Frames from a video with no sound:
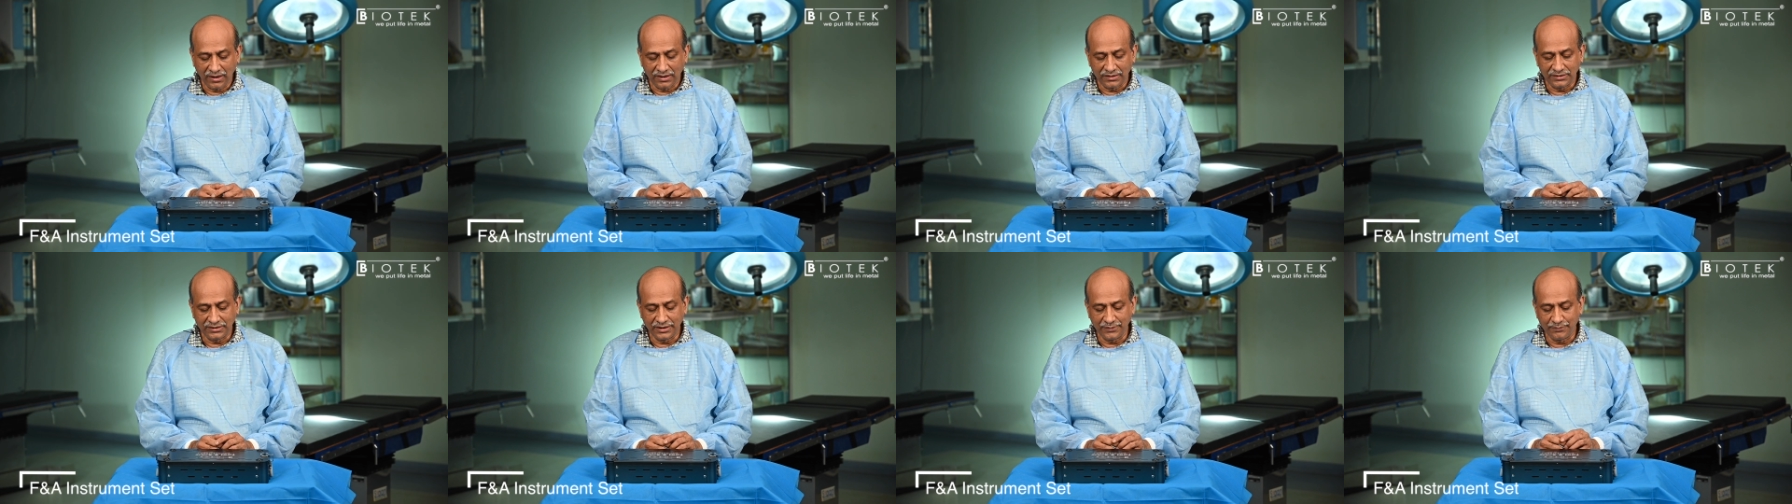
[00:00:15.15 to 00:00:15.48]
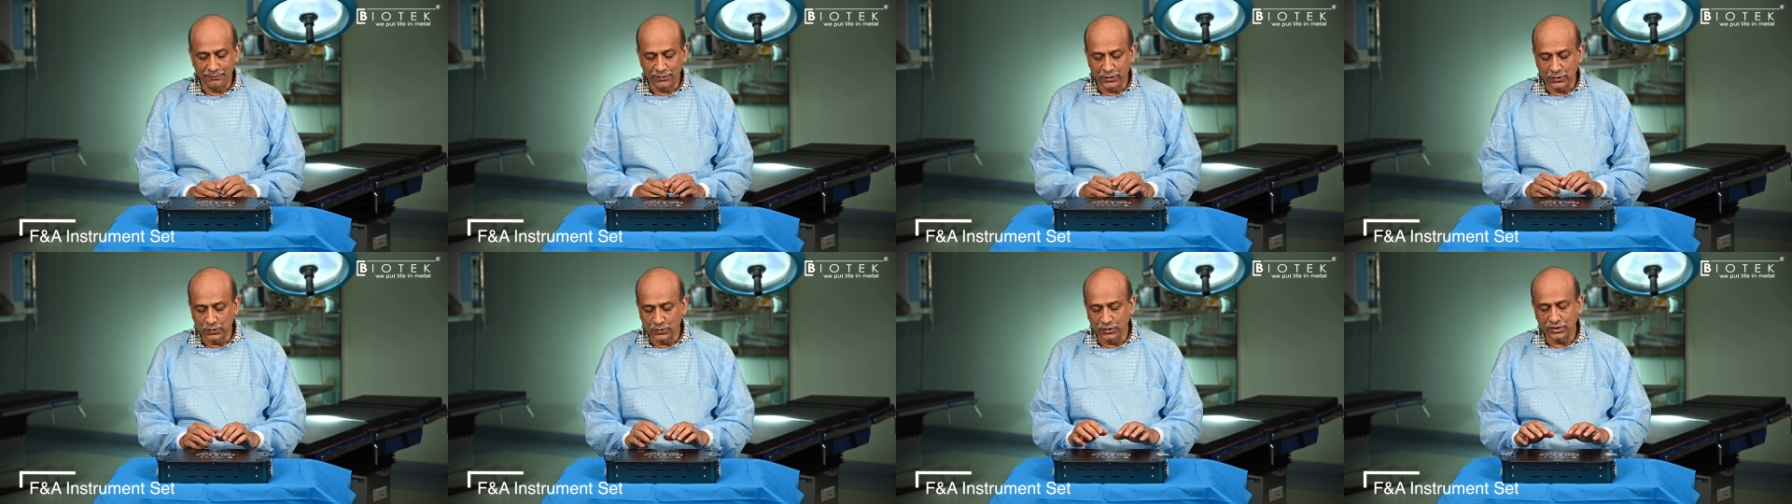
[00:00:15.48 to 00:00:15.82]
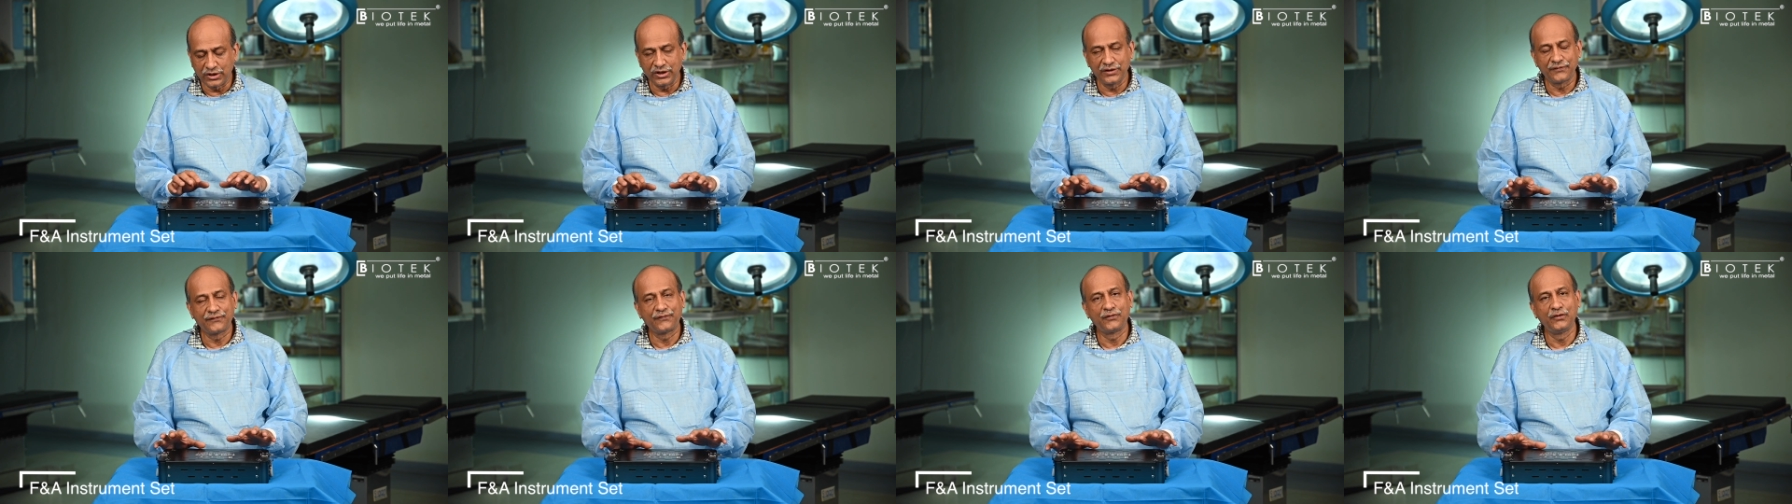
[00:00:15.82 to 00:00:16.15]
the
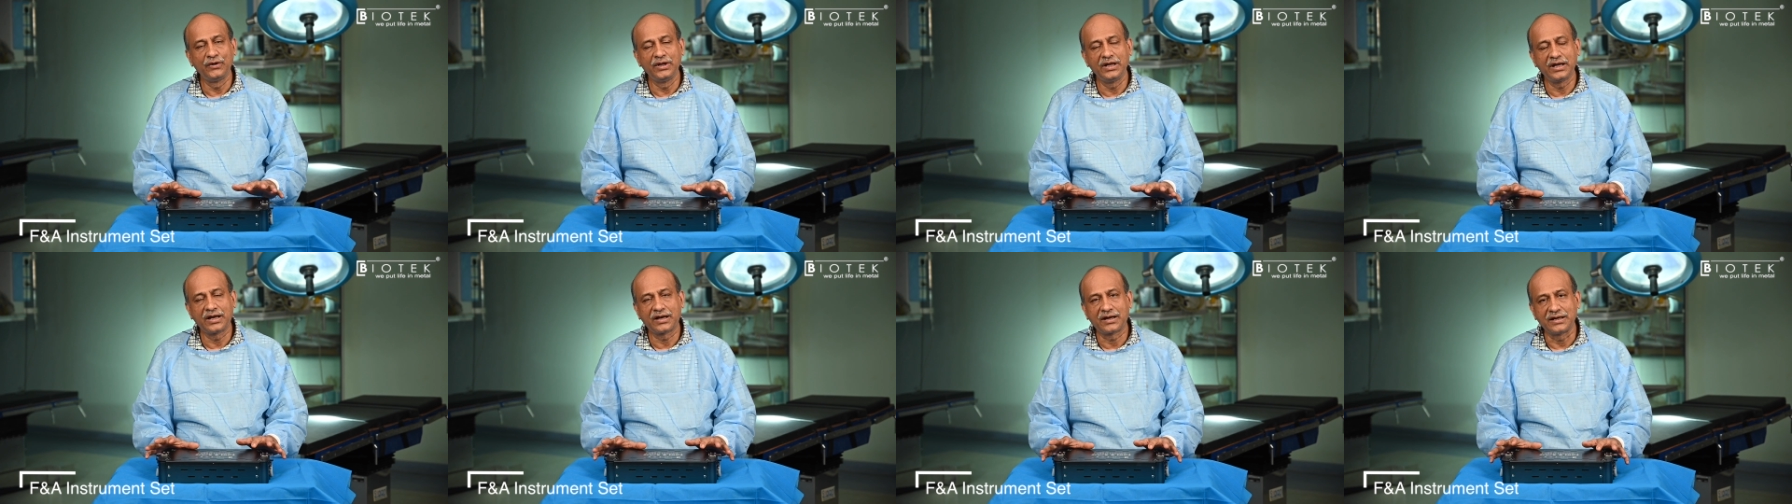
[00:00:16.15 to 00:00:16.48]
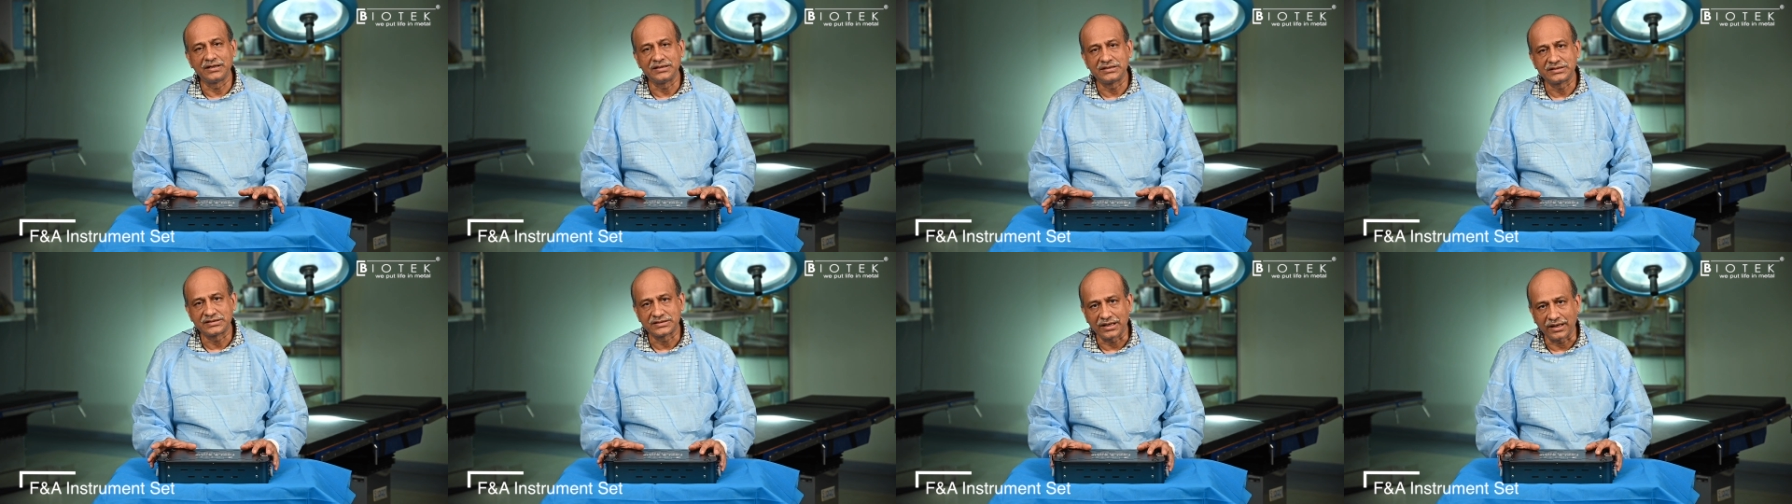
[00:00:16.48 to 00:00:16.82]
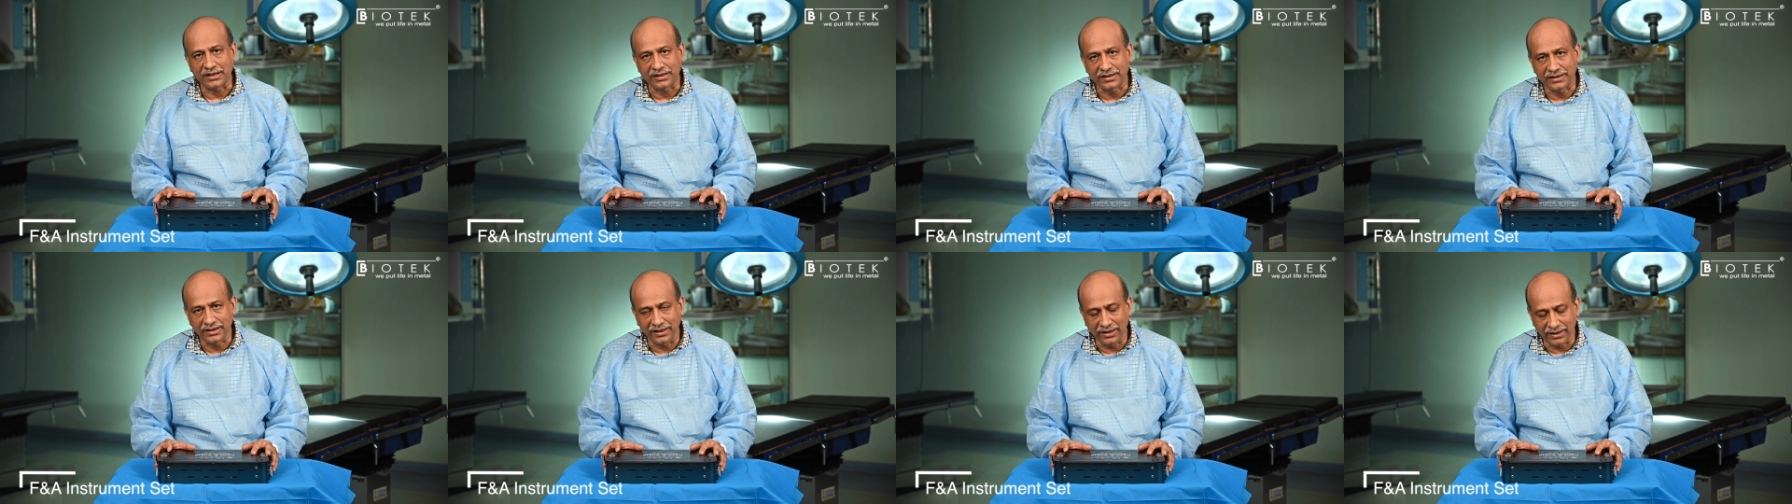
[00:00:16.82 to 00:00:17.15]
beautifully
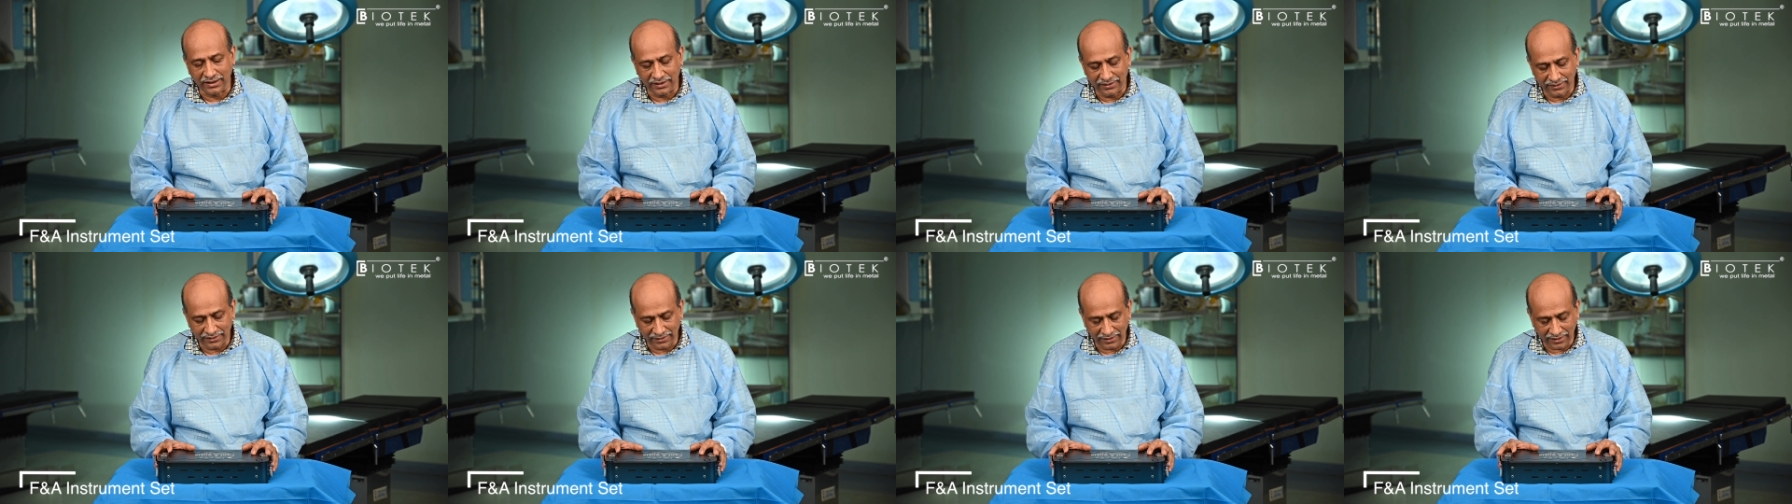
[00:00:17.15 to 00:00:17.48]
constructed